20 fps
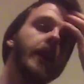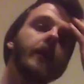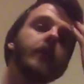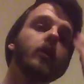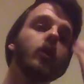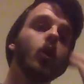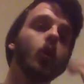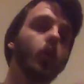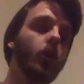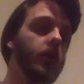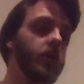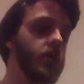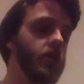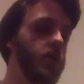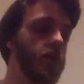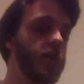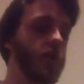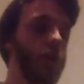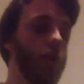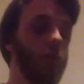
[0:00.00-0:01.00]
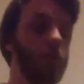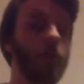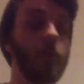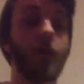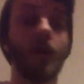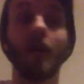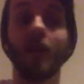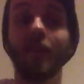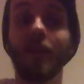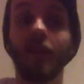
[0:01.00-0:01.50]
and the chorus sounds a
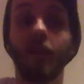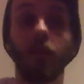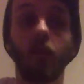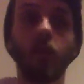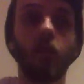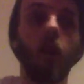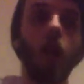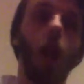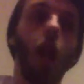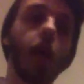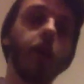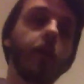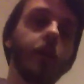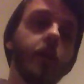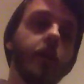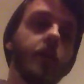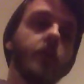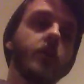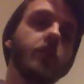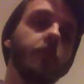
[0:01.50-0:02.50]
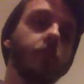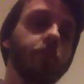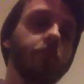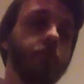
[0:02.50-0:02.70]
little like this.